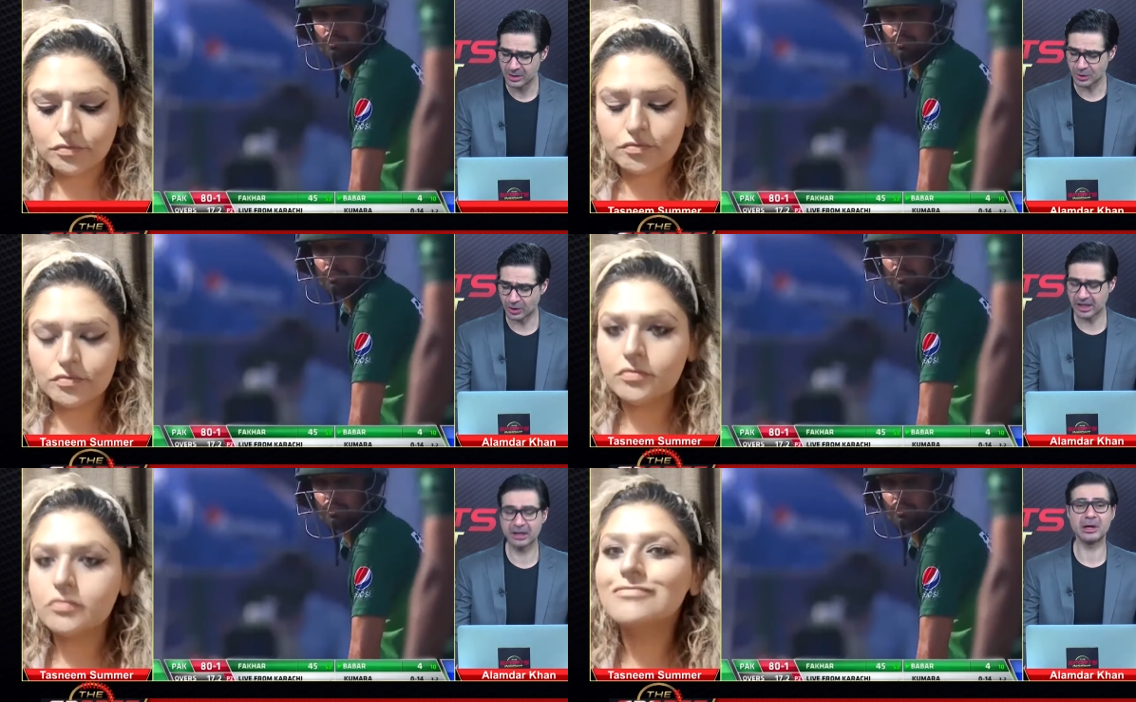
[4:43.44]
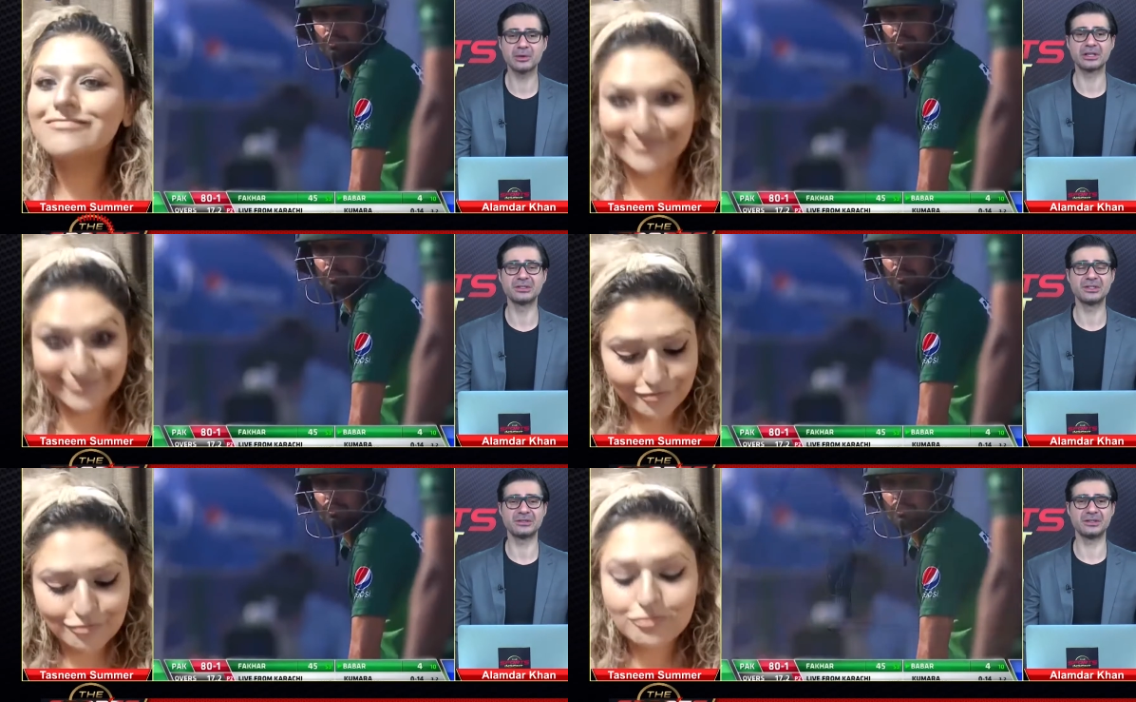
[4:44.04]
Speaker 1: Talking about
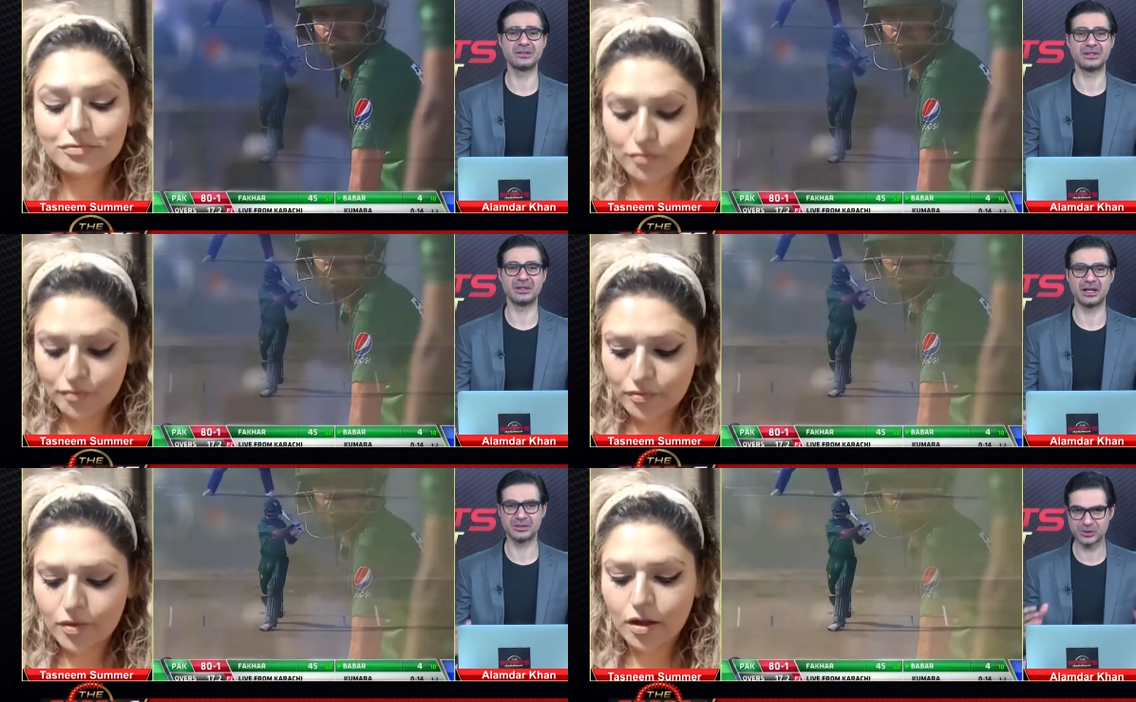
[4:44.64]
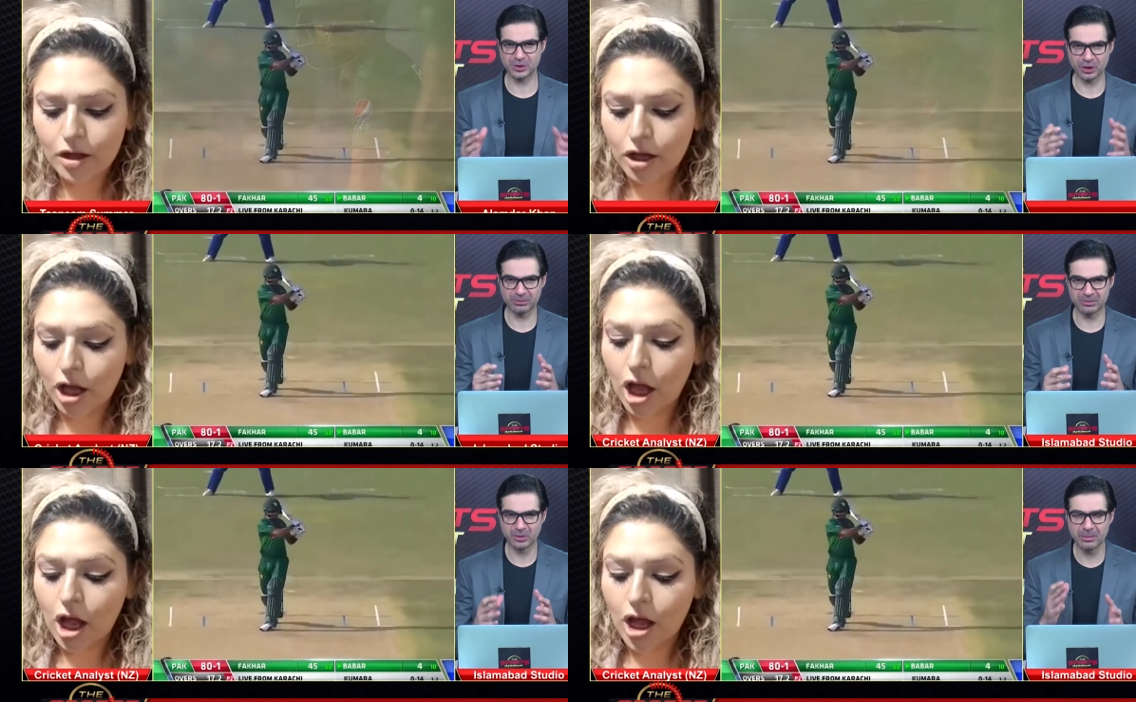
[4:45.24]
consistency, I'll just talk
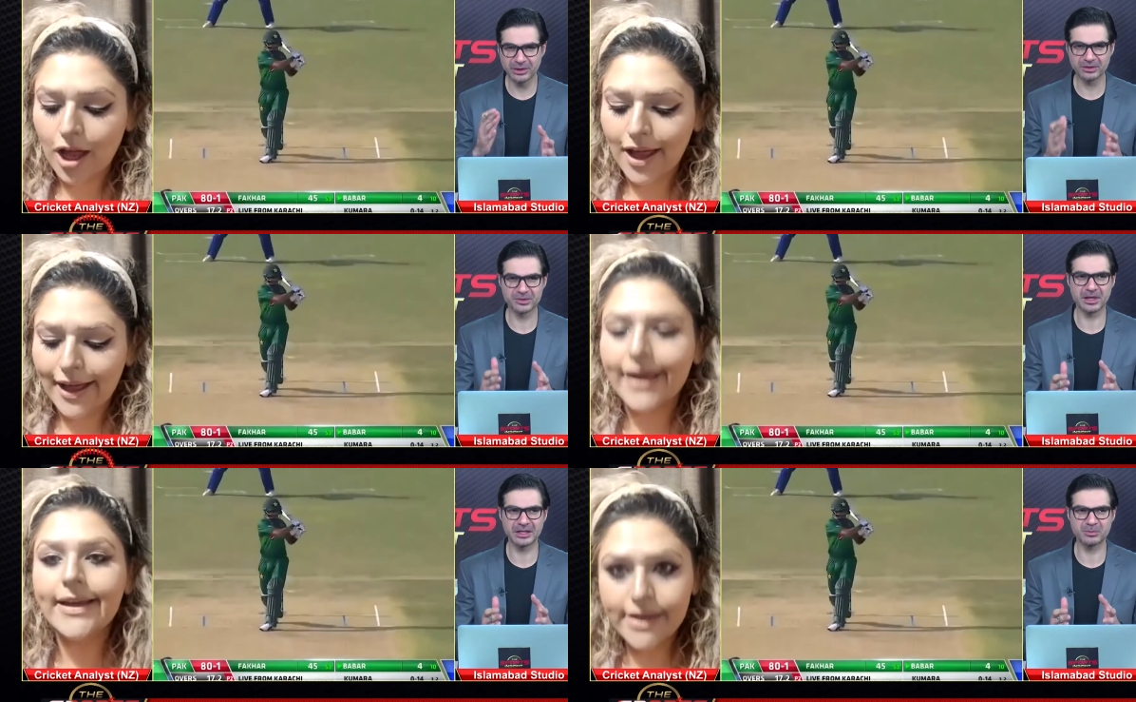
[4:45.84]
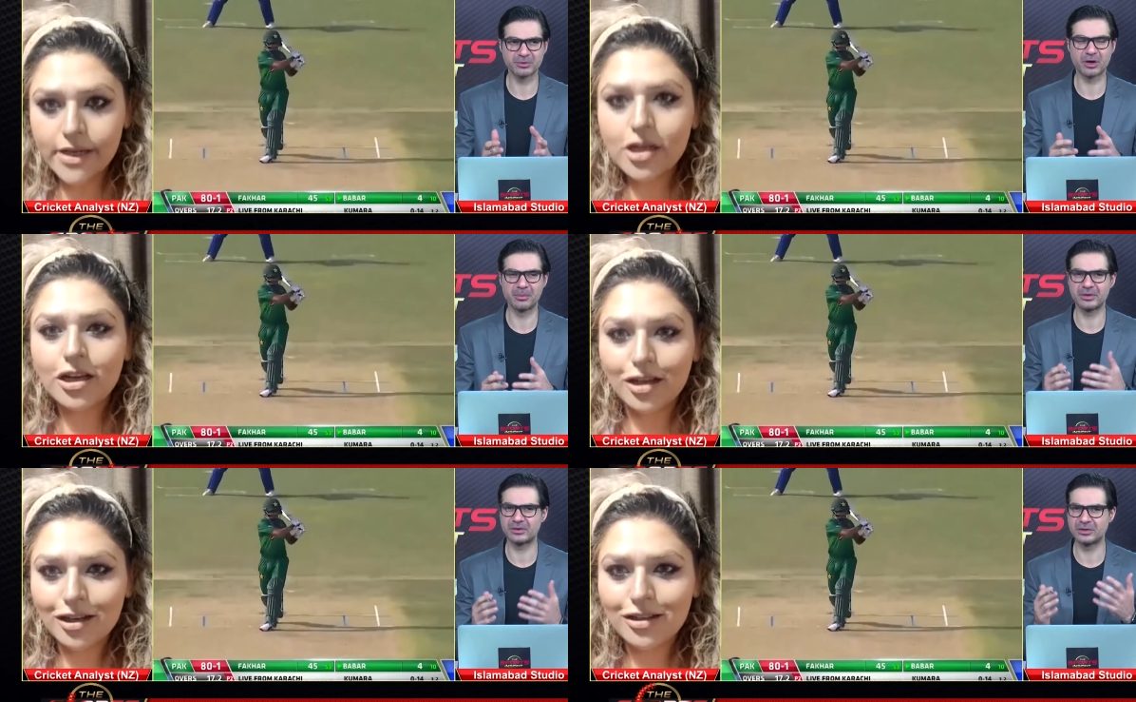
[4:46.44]
about Mohammad Rizwan's
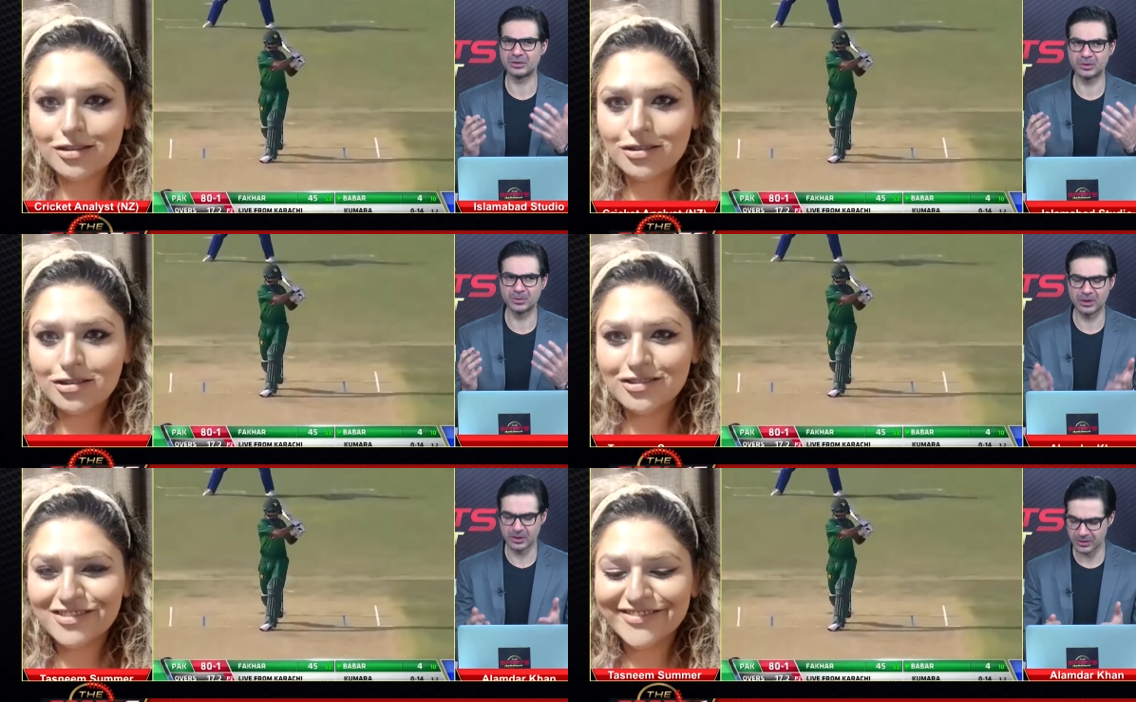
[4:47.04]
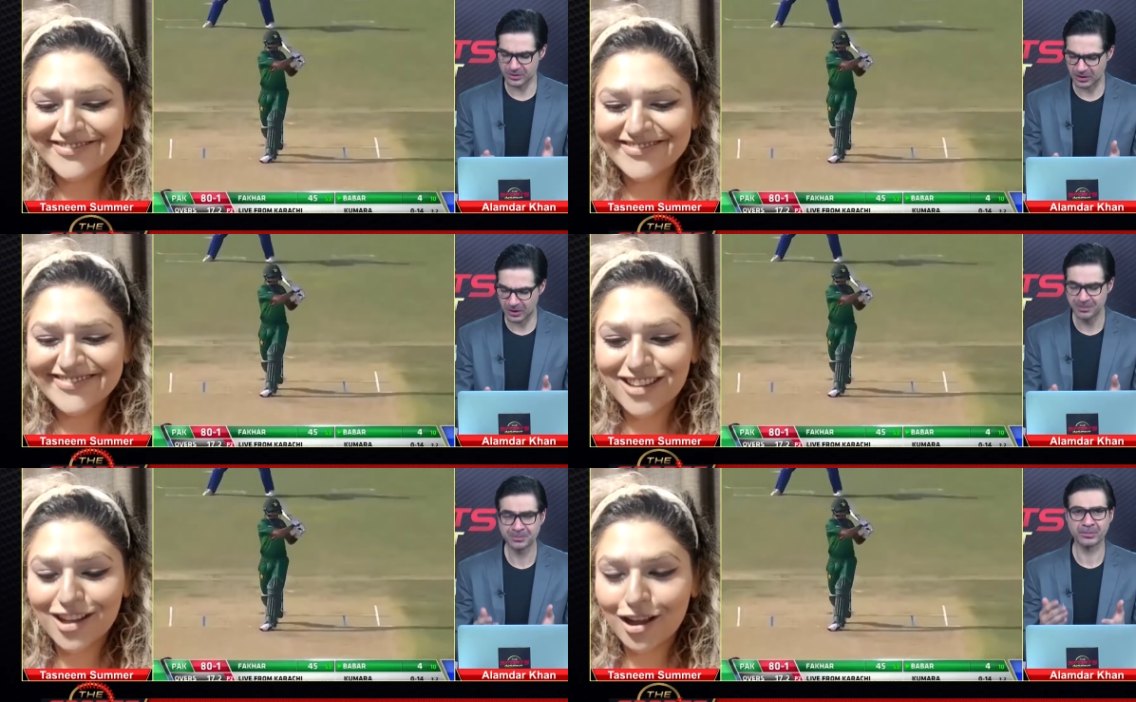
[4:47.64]
performance that, you know, we also
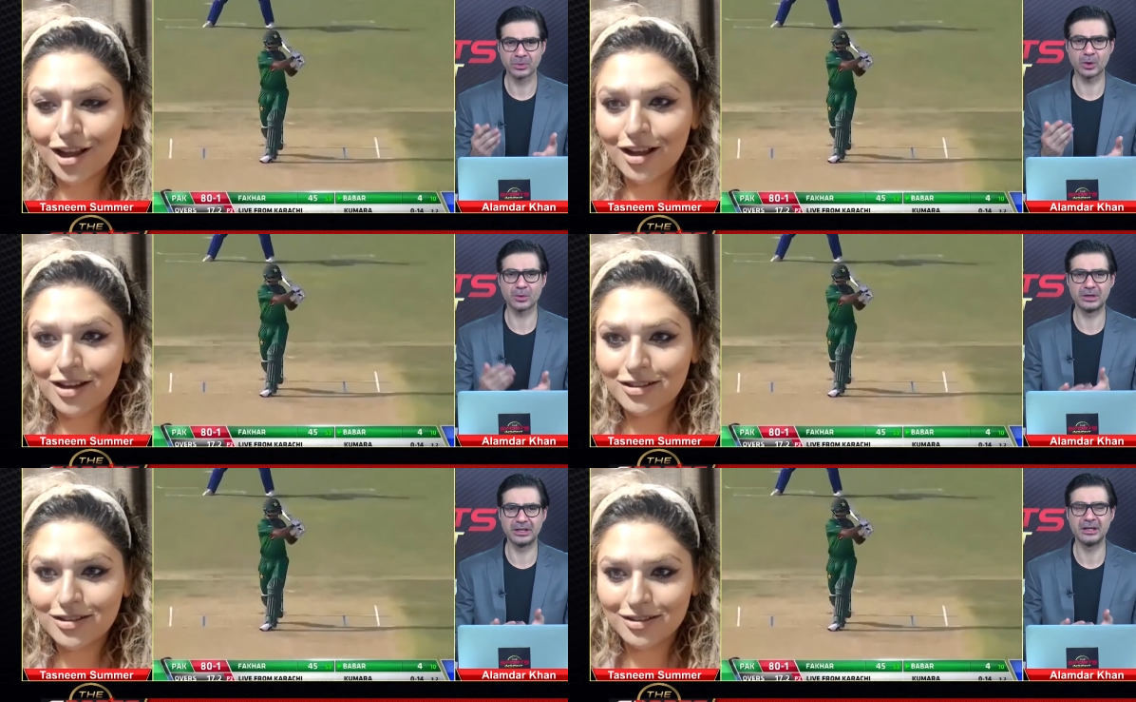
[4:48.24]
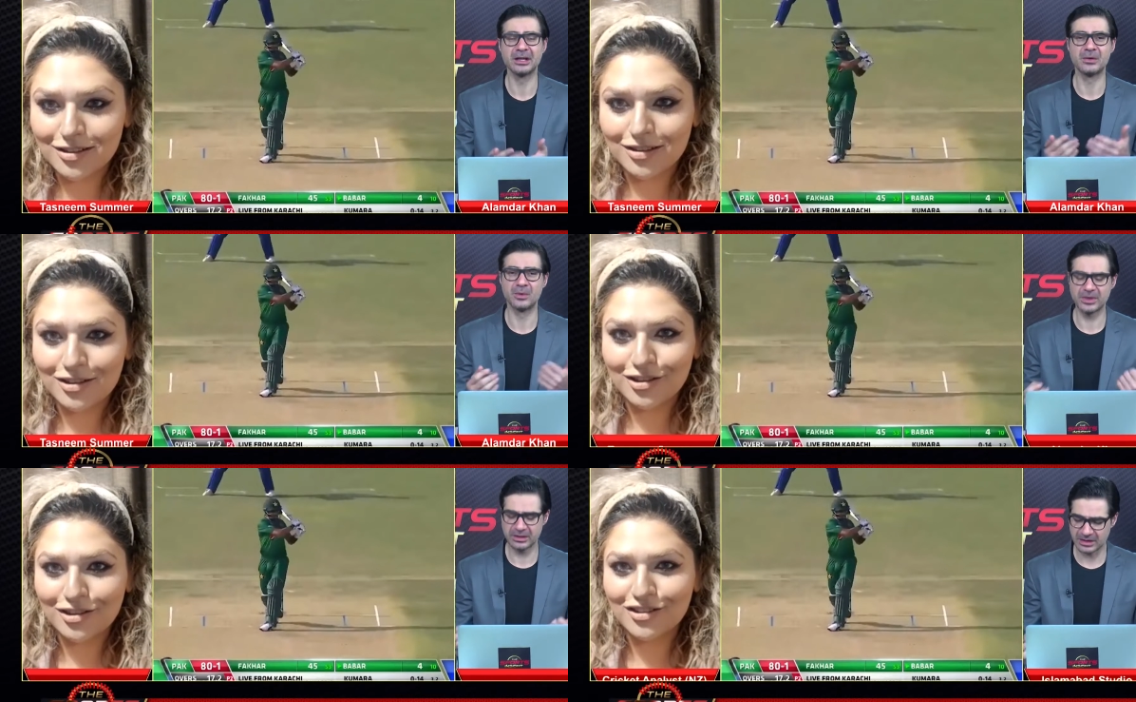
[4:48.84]
saw not only
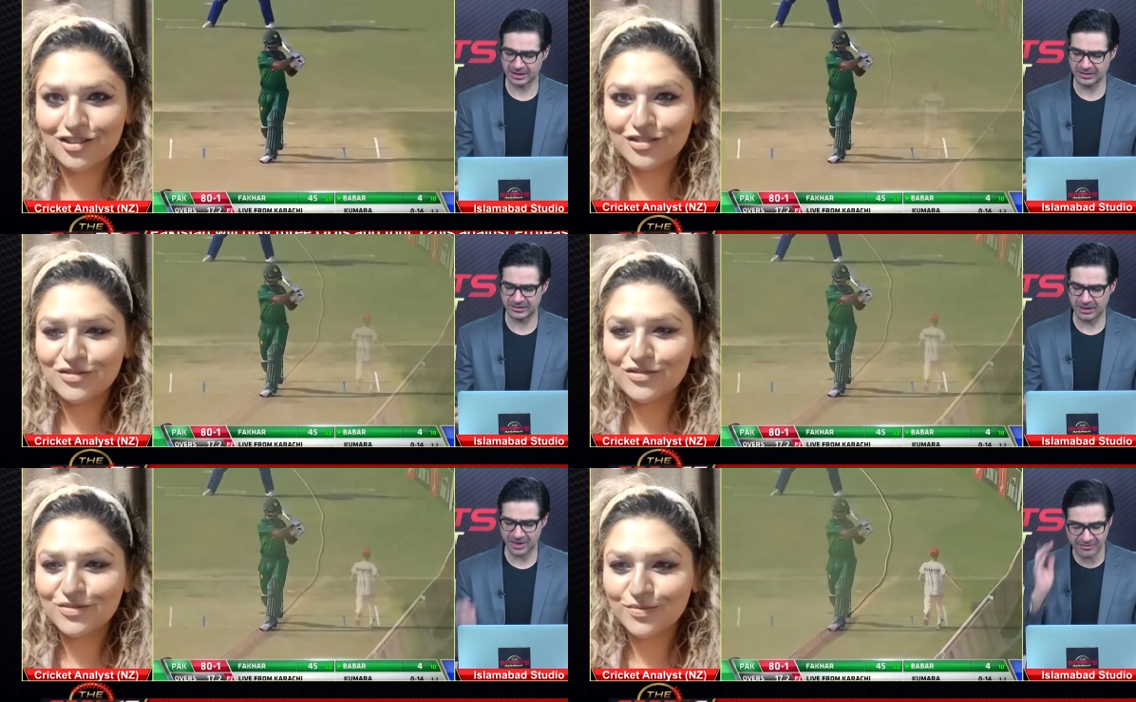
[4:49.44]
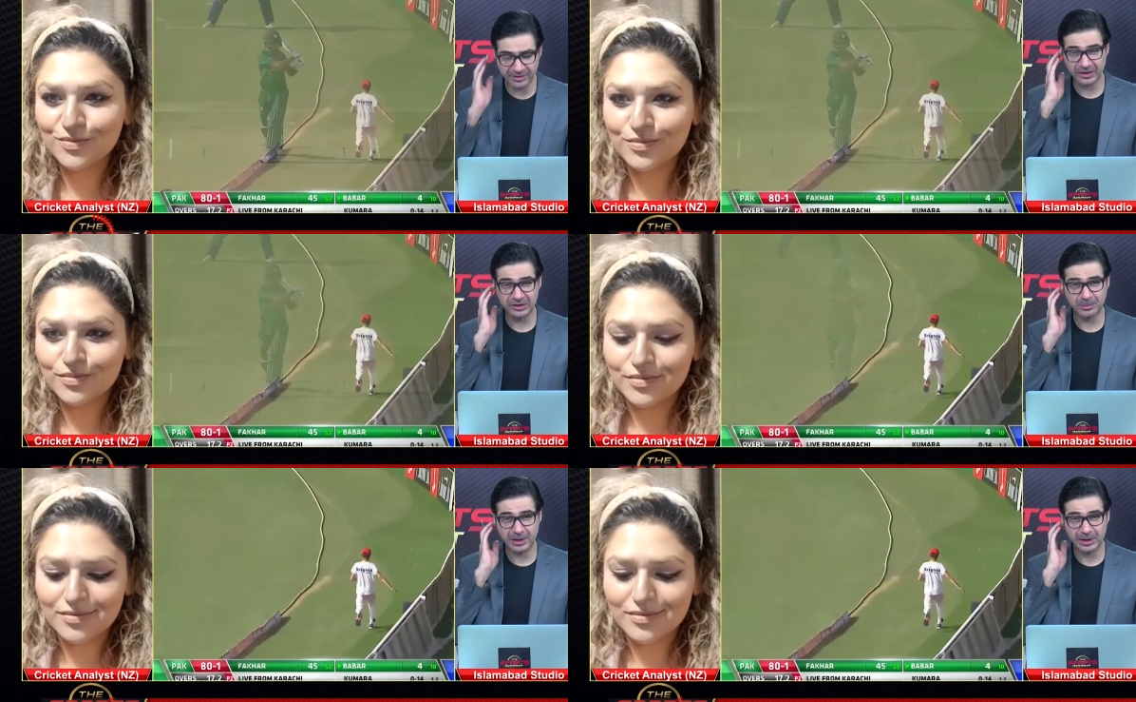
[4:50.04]
with this against South Africans,